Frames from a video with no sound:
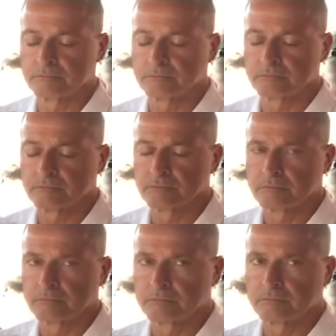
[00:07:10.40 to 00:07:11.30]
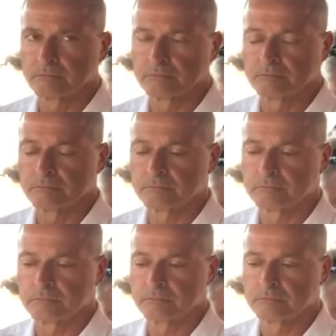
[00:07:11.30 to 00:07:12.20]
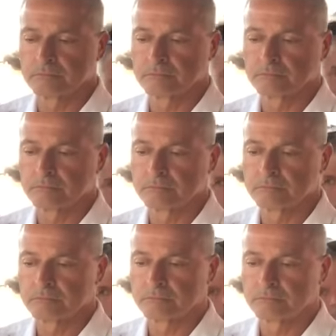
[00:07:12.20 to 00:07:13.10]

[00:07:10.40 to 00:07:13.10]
(not speaking)